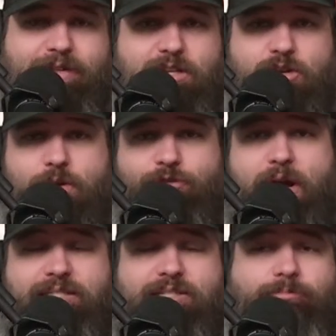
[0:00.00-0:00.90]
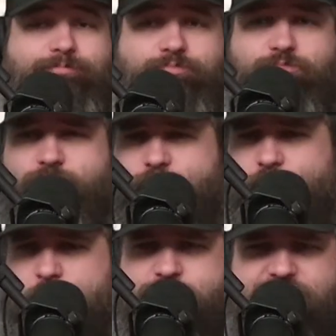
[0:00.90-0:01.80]
That's going to do it for us.
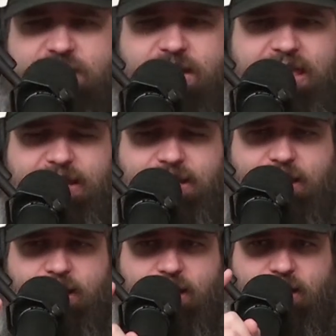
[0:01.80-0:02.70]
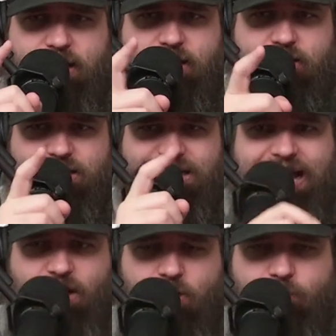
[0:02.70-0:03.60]
We'll see you again
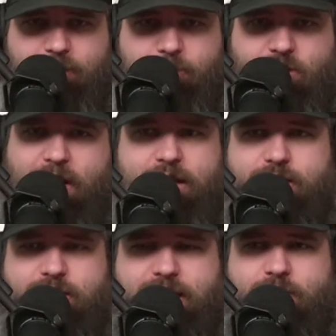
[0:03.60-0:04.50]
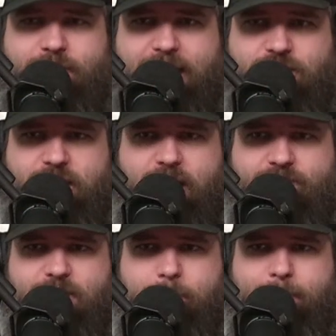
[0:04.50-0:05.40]
tonight, hopefully, with our out of the theater reaction
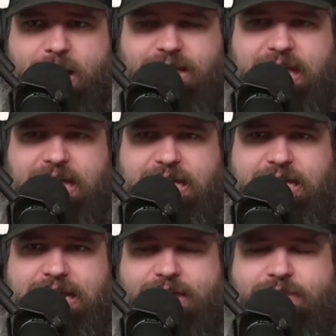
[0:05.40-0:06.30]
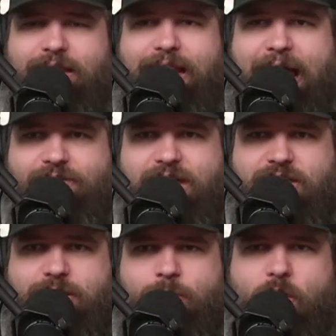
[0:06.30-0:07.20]
of The Monkey, and then live
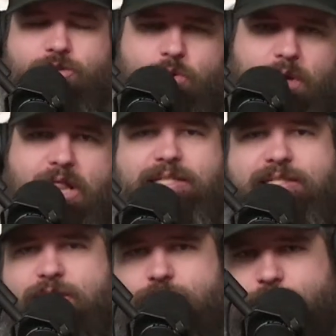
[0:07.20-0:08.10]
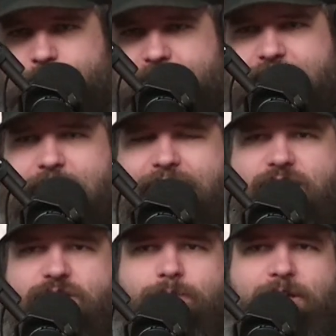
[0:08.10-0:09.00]
again tomorrow, 2 o'clock Central, 3 o'clock
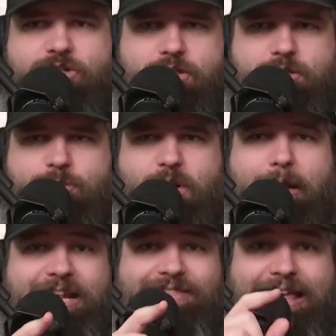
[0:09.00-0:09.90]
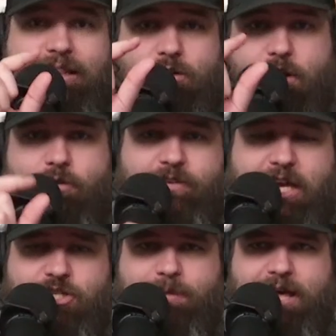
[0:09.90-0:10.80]
Eastern. Make sure you subscribe and hit that little
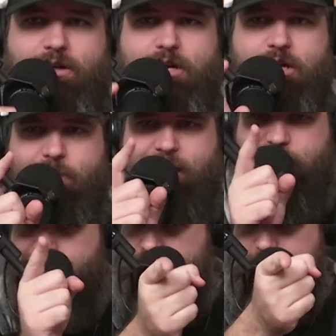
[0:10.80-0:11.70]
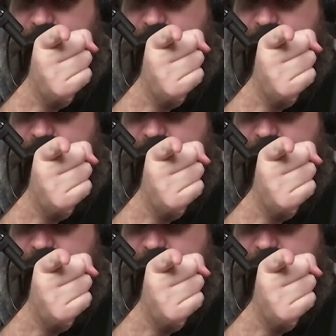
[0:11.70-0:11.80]
notification bell right here on The